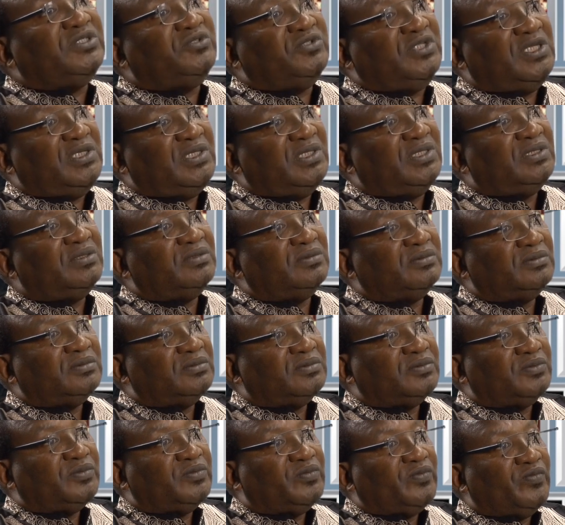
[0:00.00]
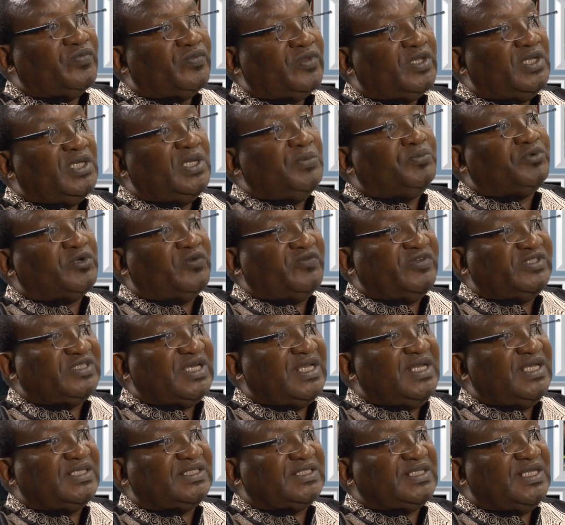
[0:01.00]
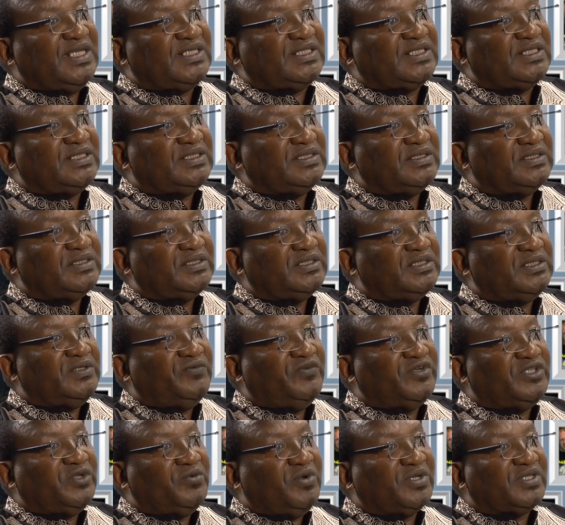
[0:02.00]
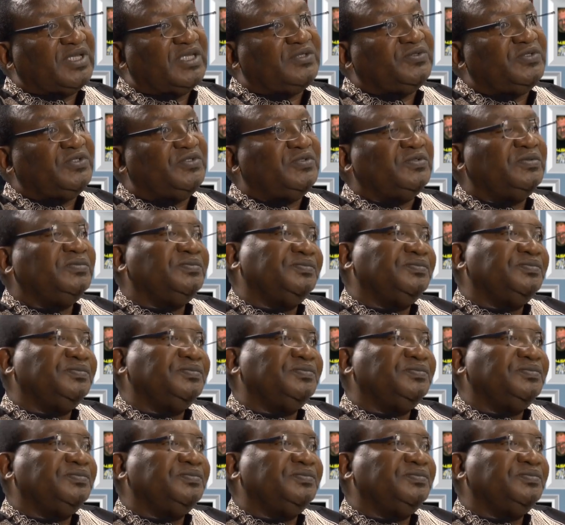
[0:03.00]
to the provincial legislature for the work that we do.